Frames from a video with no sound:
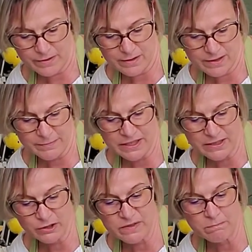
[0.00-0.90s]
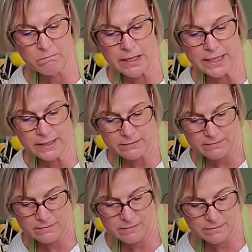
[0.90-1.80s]
something that looks mucky.
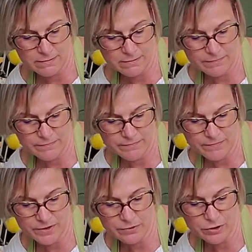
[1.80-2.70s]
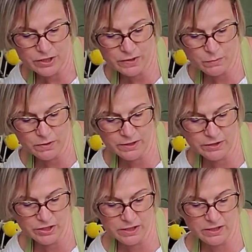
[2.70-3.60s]
So just swirl it
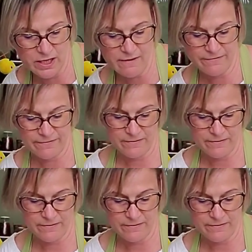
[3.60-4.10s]
just enough.